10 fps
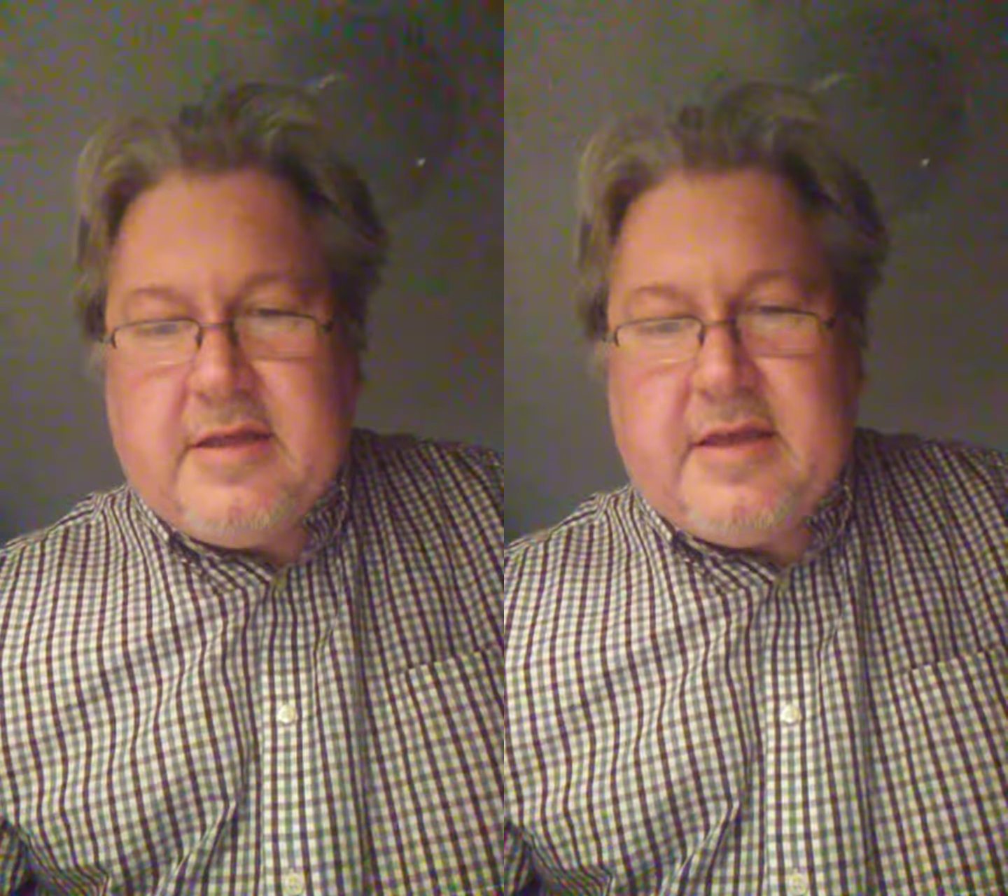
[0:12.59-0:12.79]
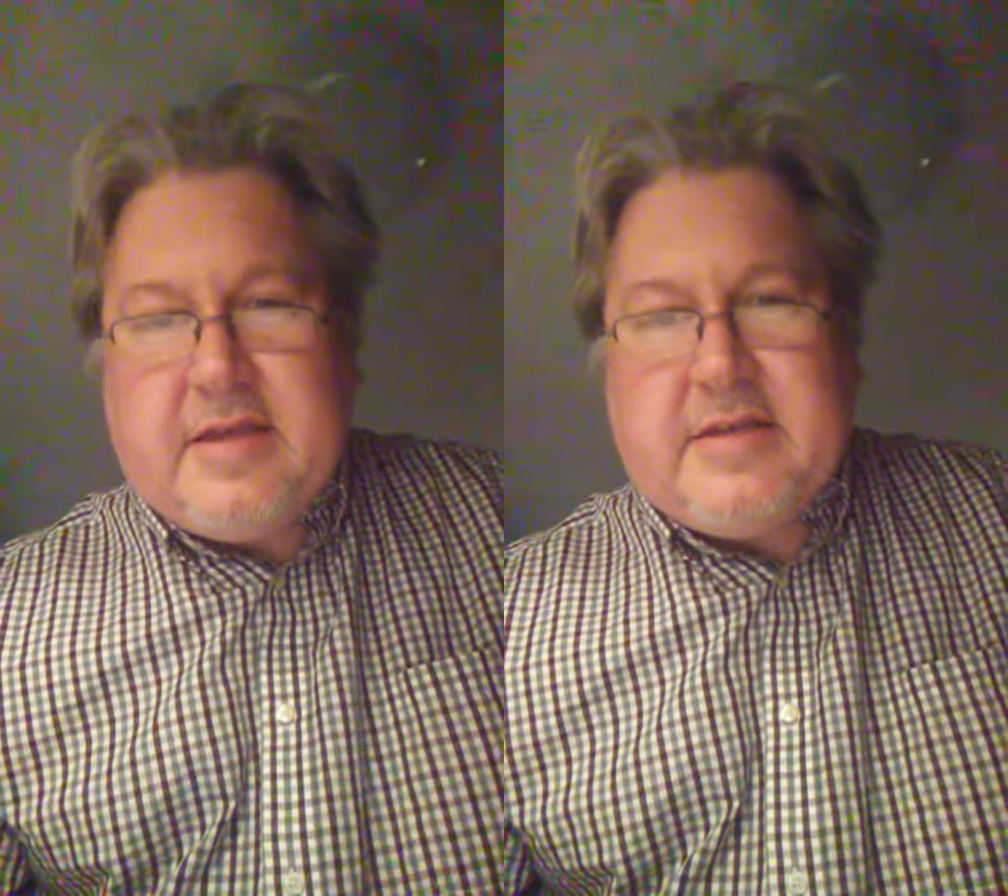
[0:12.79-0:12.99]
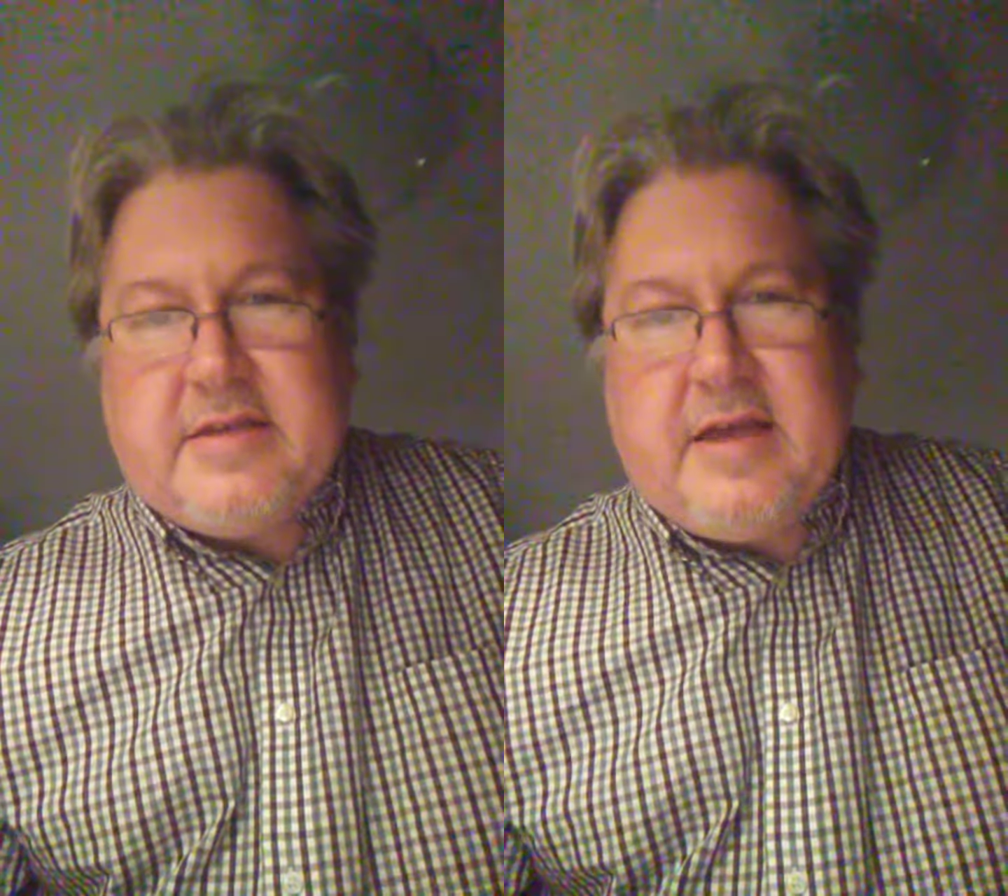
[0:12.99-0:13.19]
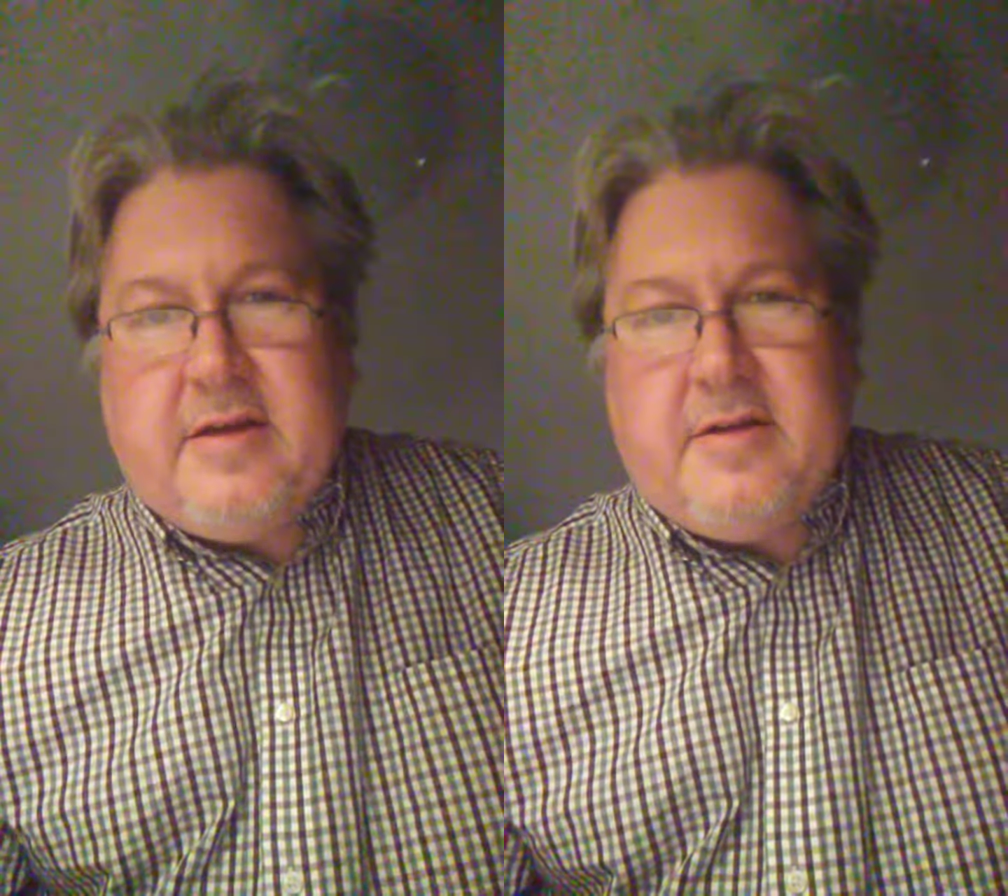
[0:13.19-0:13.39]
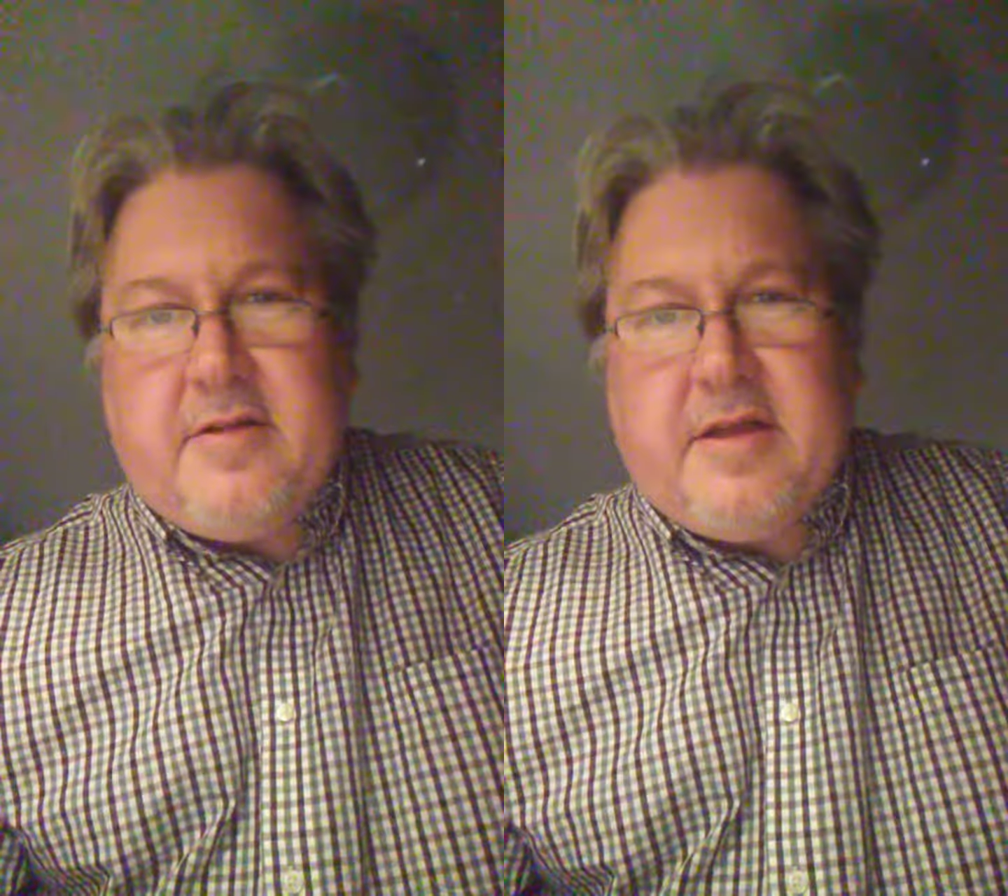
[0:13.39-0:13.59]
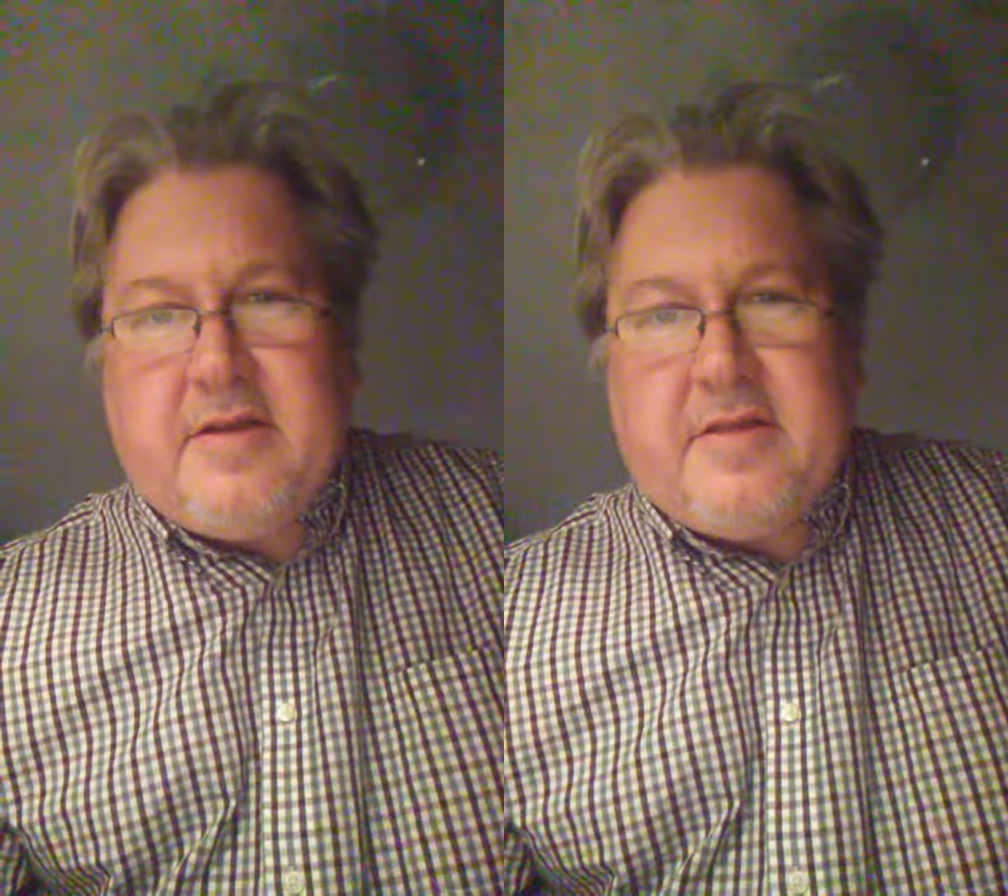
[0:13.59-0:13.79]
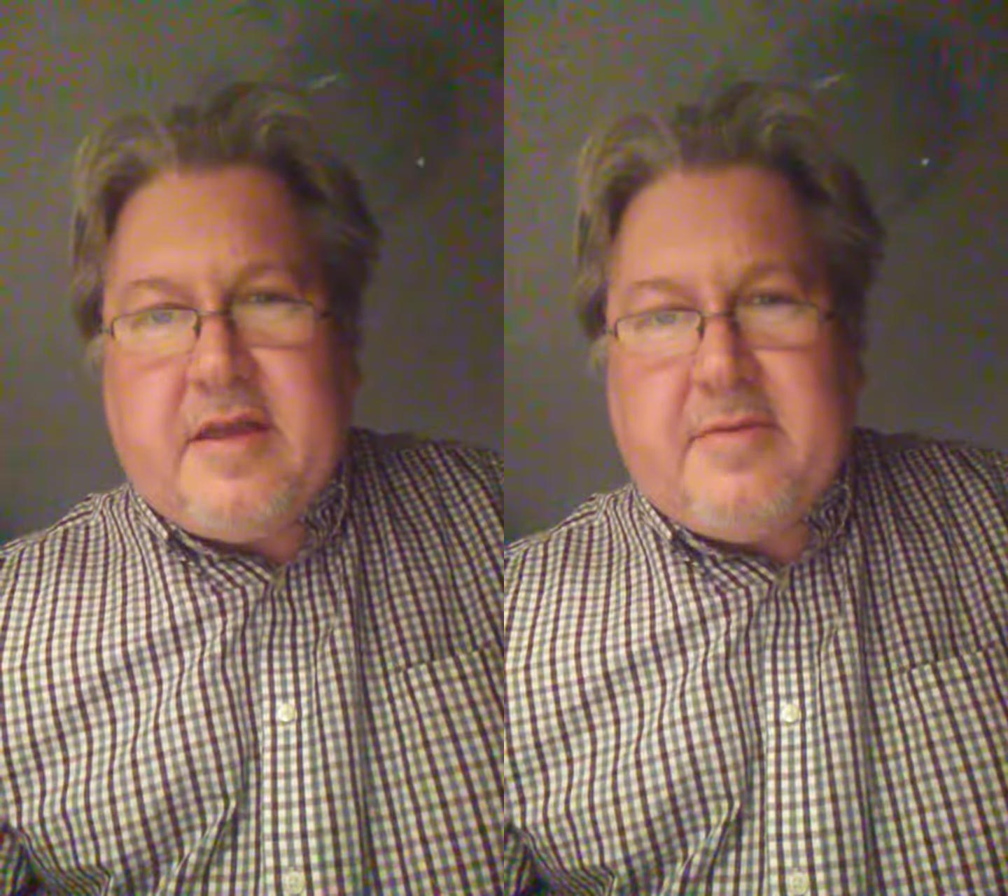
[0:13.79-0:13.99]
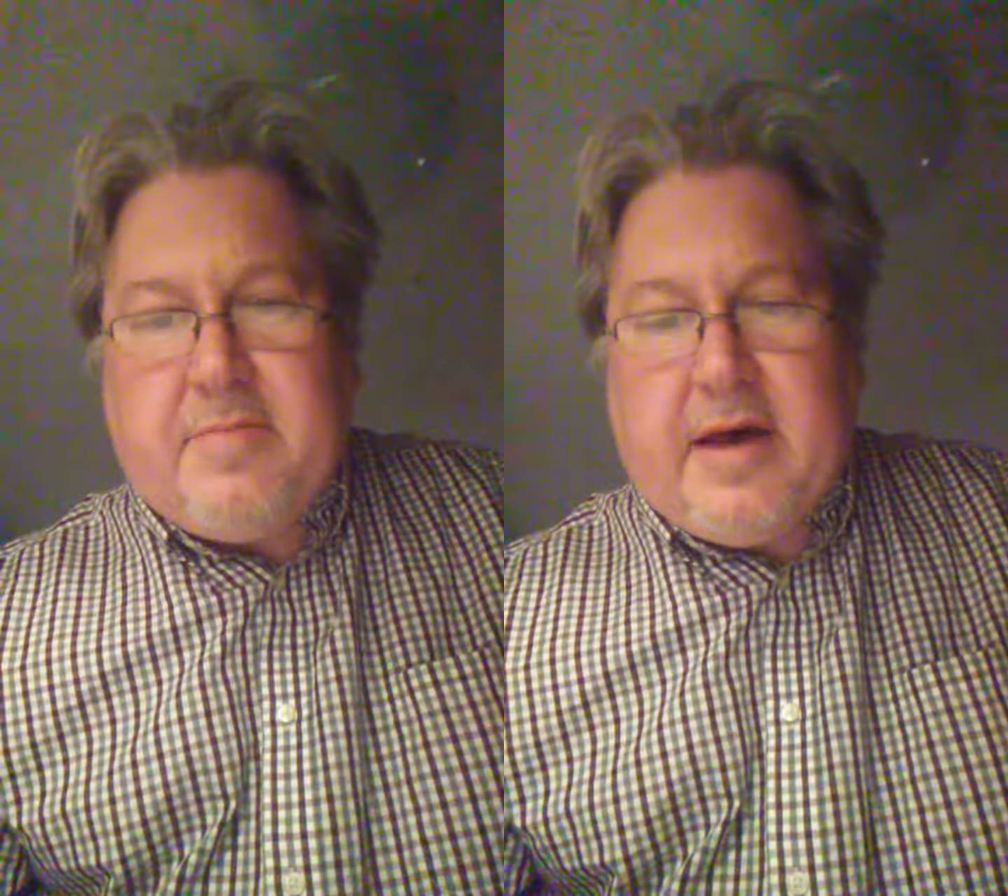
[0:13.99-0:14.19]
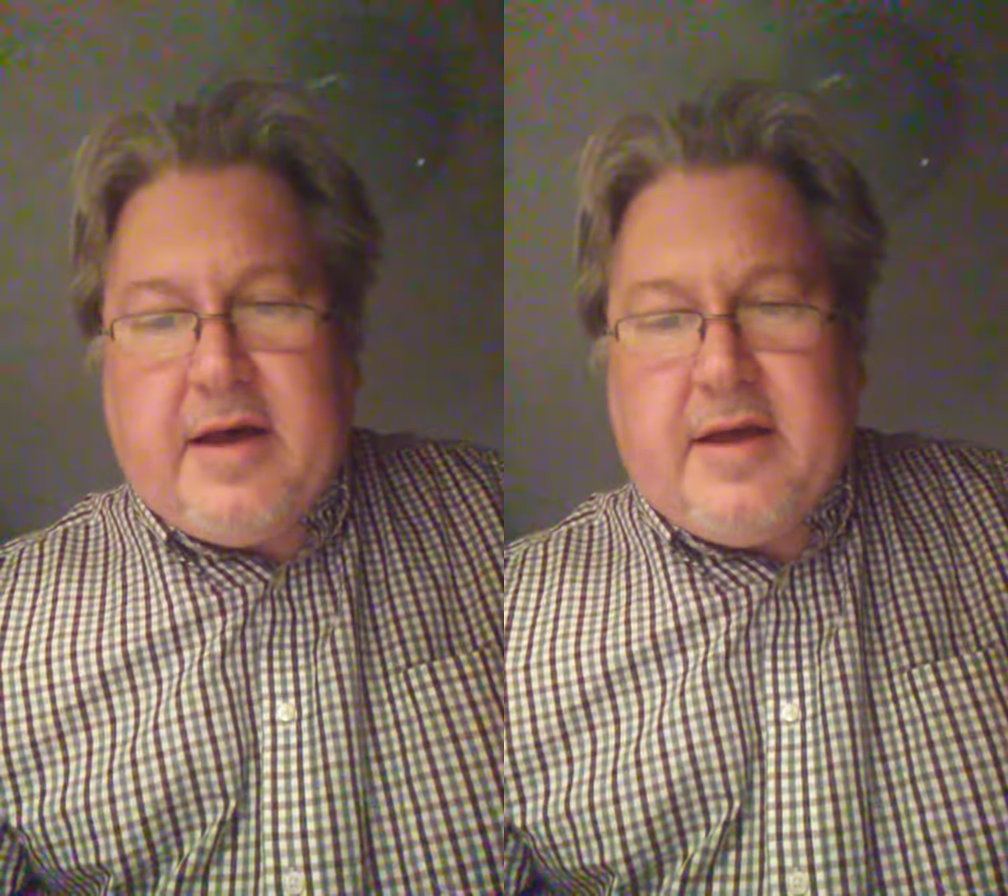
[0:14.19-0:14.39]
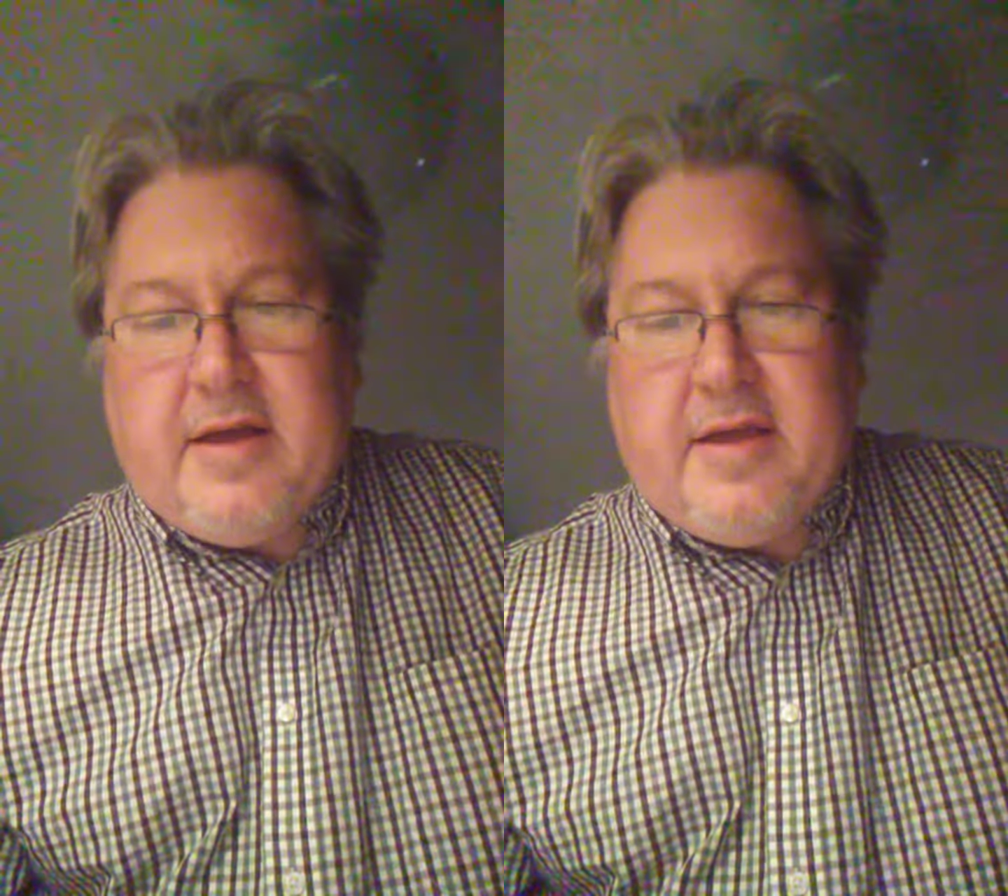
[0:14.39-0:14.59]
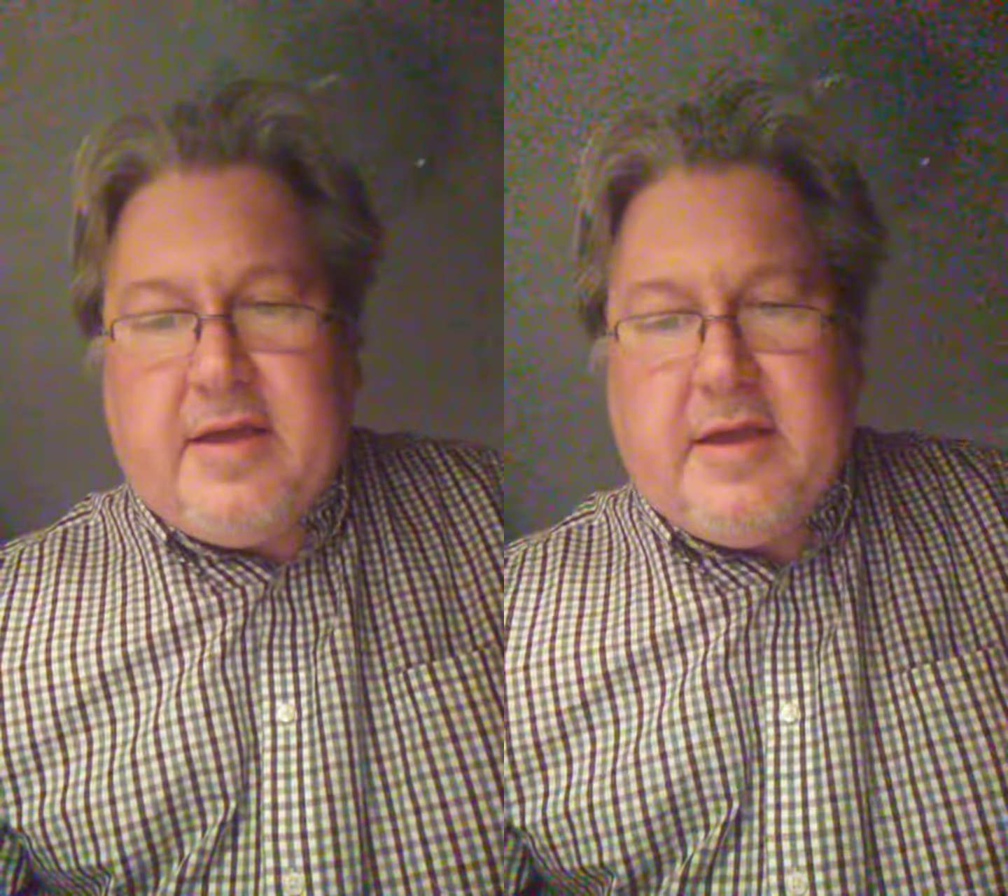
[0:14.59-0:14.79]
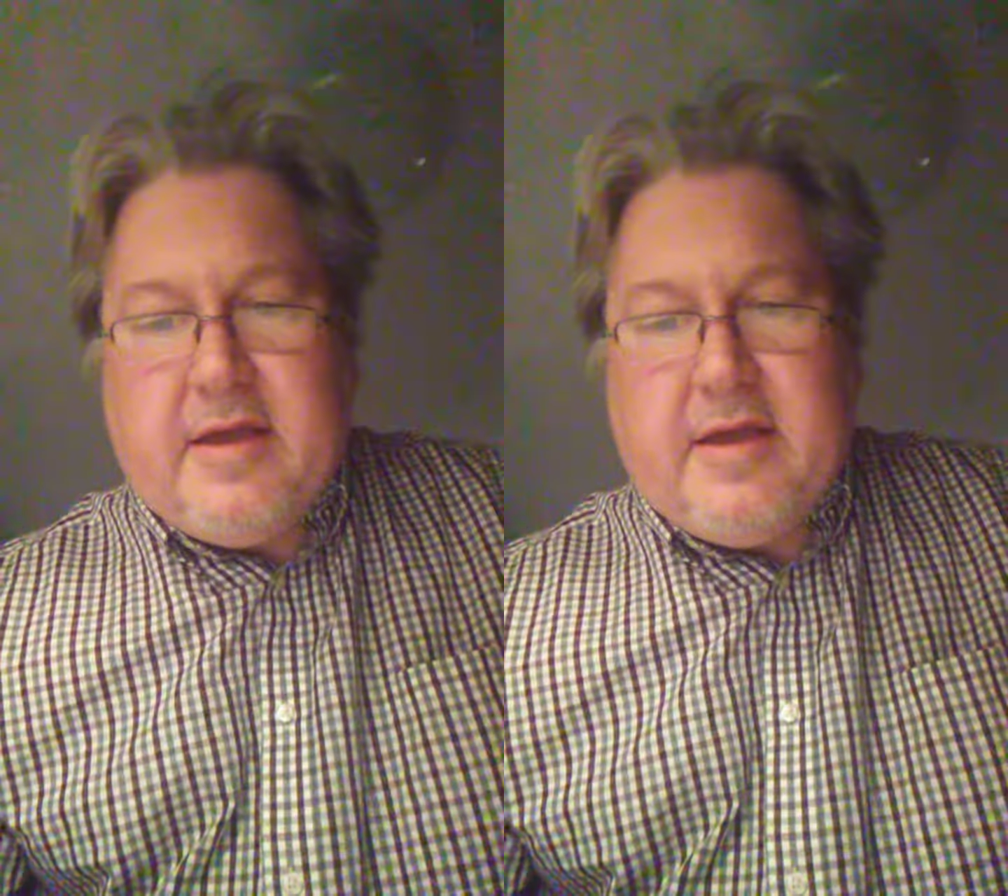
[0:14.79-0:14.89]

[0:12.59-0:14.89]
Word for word: they sell and they buy,